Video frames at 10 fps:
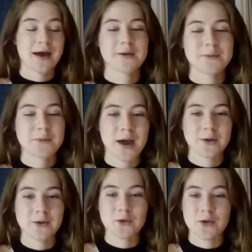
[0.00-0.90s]
I
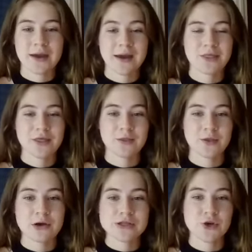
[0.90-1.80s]
agree. I think
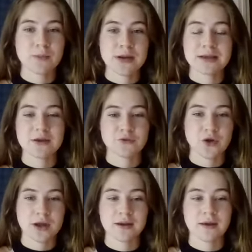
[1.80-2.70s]
there are so many
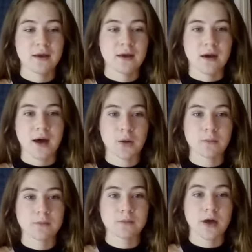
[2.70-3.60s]
different
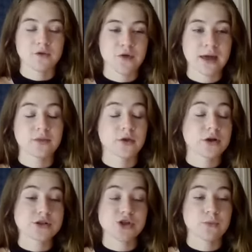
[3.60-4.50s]
there
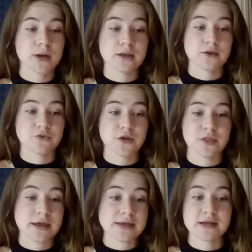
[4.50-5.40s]
are so many different
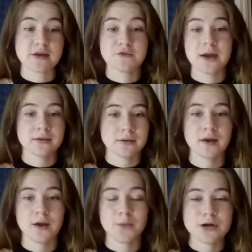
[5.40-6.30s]
things that affect
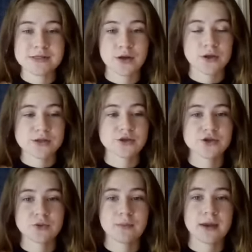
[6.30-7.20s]
a person on
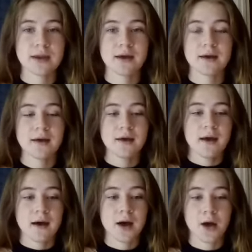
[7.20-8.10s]
social media,
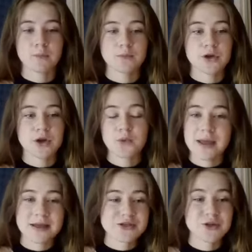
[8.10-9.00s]

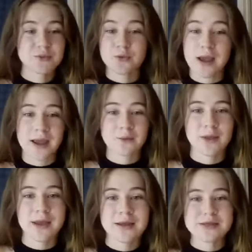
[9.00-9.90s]
relating to the brain,
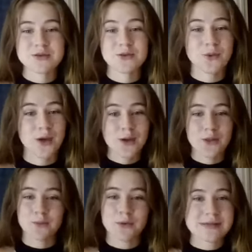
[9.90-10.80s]
relating to
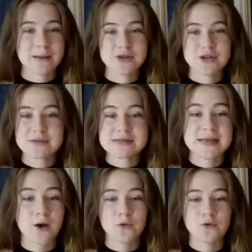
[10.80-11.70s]
their perception of
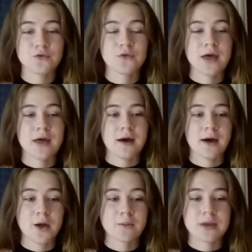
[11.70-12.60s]
self.
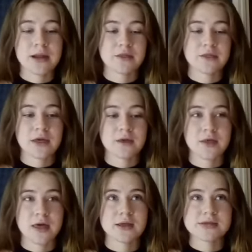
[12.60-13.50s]
And I think
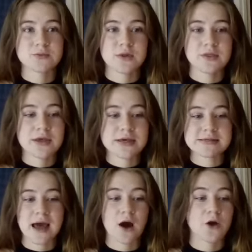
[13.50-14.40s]
that with
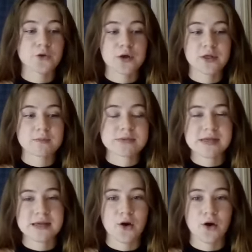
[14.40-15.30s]
these algorithms
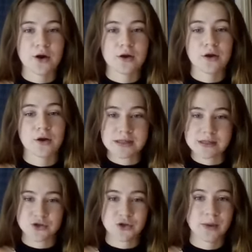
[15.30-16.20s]
that are in
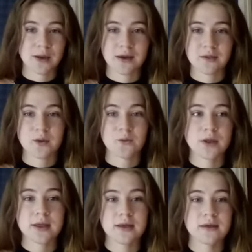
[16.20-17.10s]
social media, they
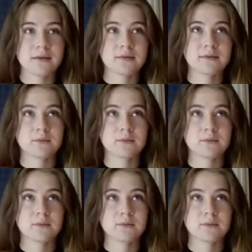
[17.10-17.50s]
really